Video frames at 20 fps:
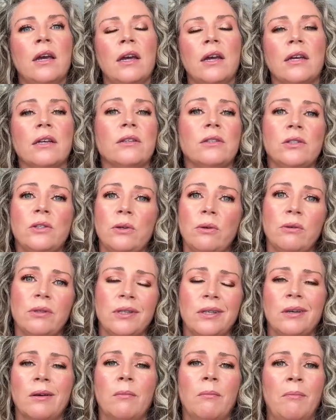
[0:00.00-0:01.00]
is
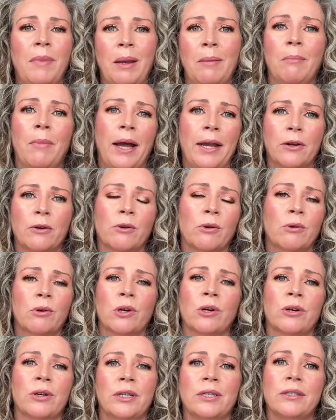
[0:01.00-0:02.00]
using my
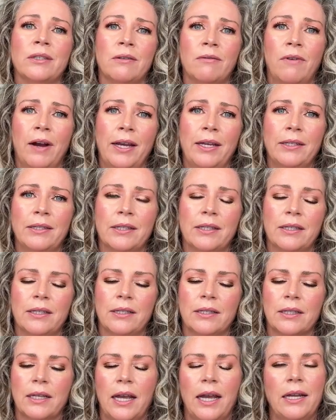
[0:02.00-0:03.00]
microcurrent
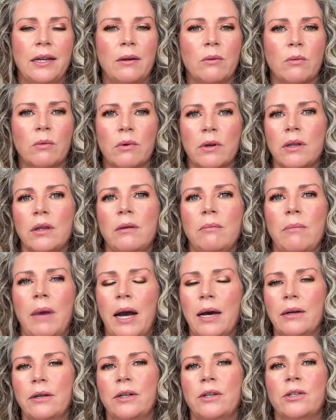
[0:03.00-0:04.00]
devices. And it really
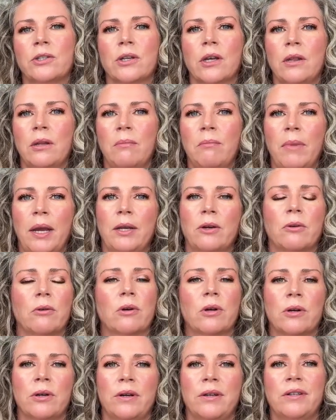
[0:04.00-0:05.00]
matters on the
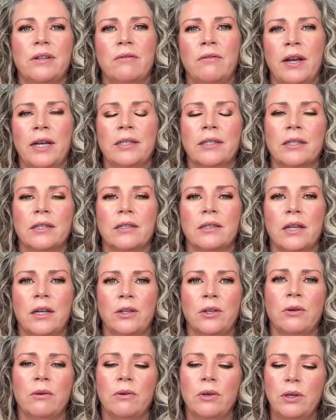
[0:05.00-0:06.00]
microcurrent devices
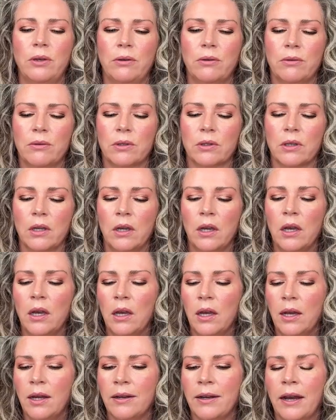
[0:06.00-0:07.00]
that you use.
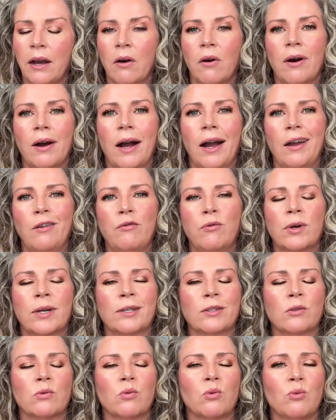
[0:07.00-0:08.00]
Now, I've
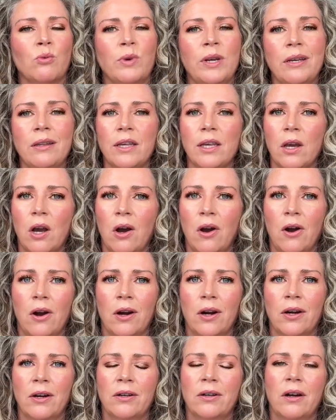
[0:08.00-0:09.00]
worked really
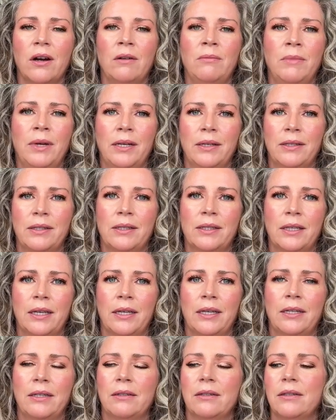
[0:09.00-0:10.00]
hard on my
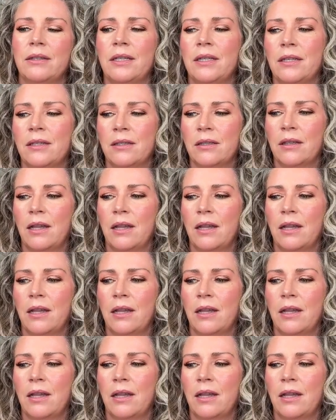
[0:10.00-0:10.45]
skin these